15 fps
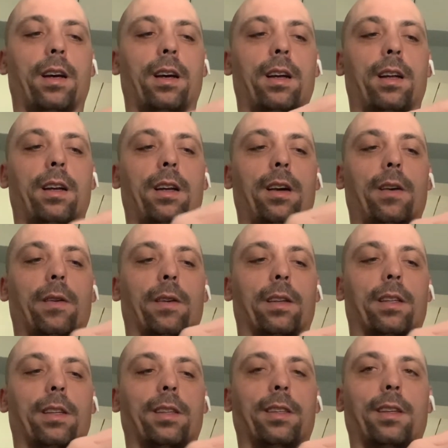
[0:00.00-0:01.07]
No, it
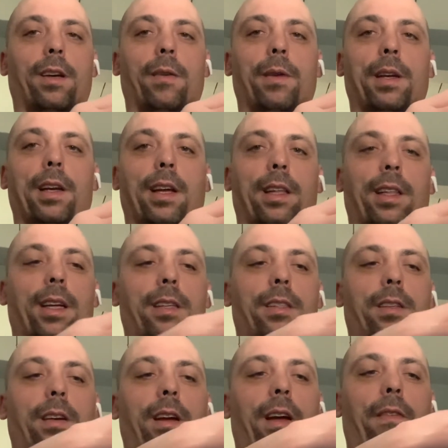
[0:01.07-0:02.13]
doesn't go in like that. So
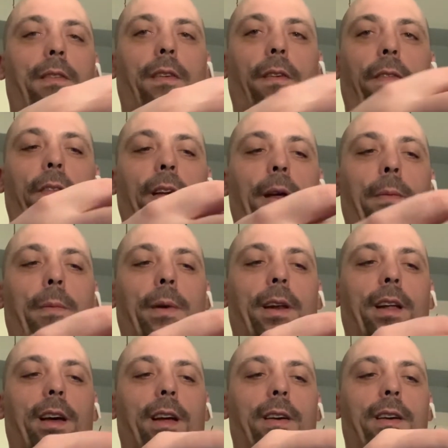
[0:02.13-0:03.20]
you have to flip it
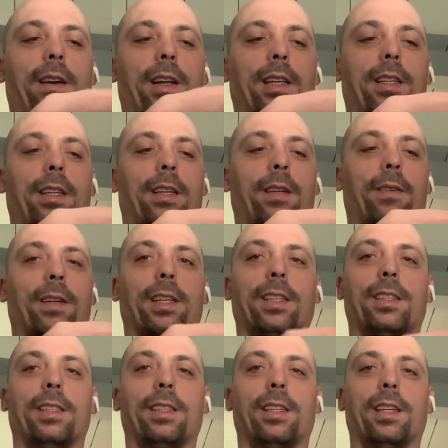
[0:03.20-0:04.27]
180
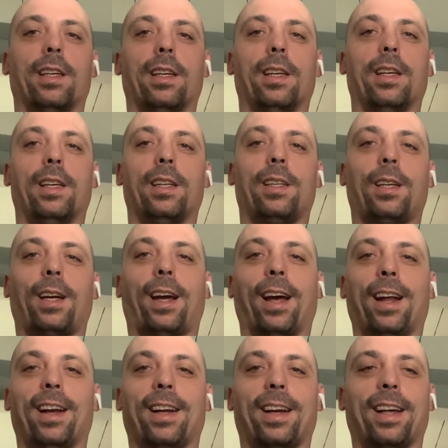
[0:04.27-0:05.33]
degrees to
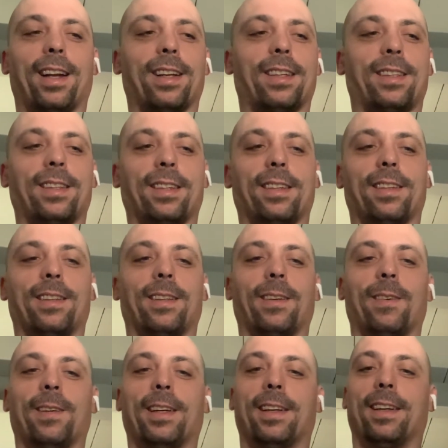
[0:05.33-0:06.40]
kind of get it to go
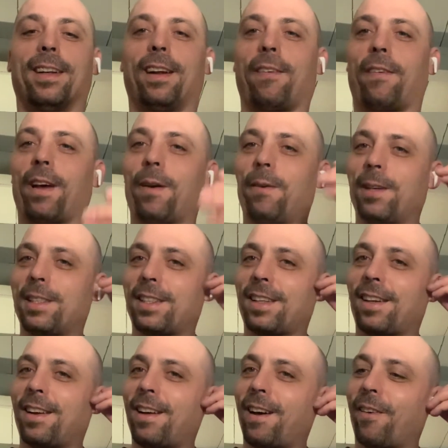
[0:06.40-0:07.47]
in. And if that wasn't
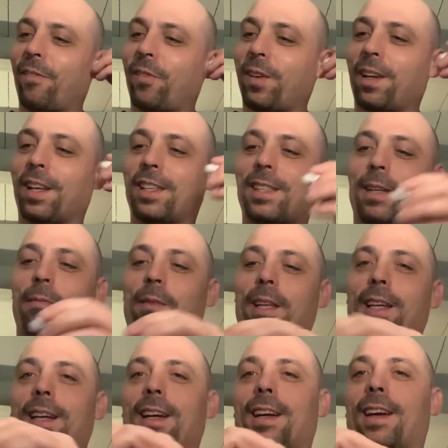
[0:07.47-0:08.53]
enough, the same thing